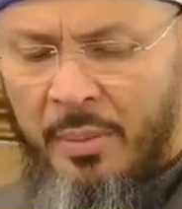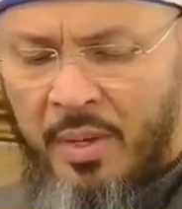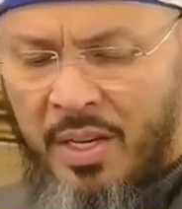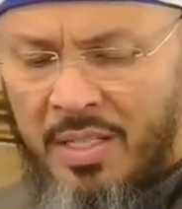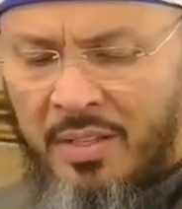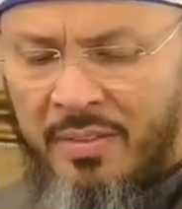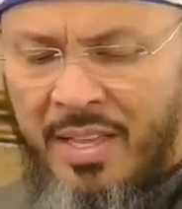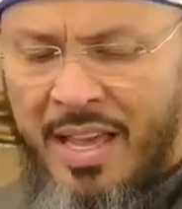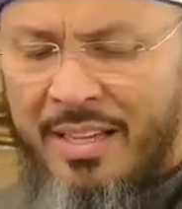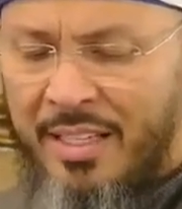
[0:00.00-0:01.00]
And because
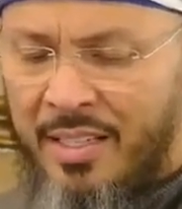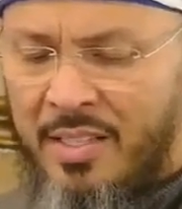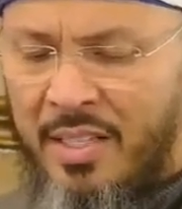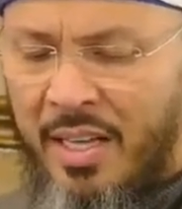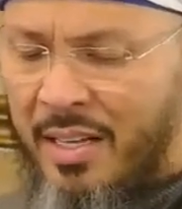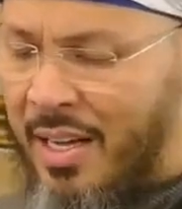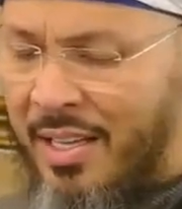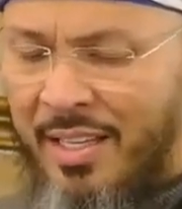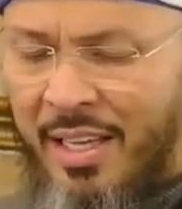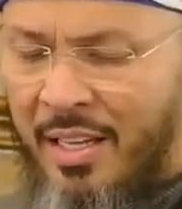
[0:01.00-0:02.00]
of that, he is saying,
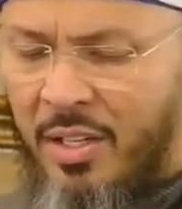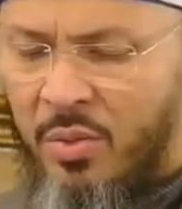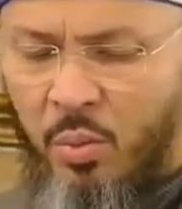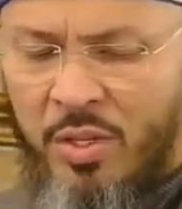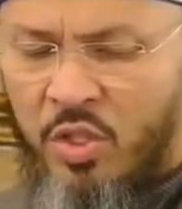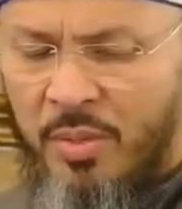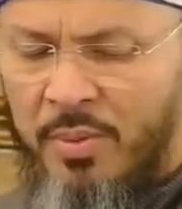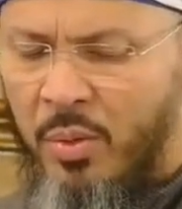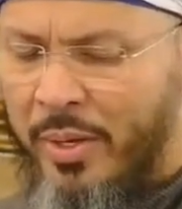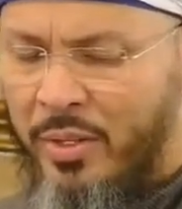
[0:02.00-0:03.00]
I cannot
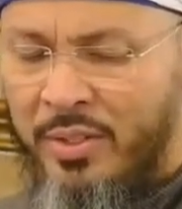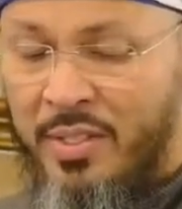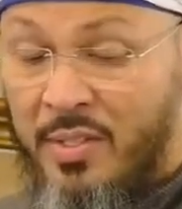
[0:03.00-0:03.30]
worship the way you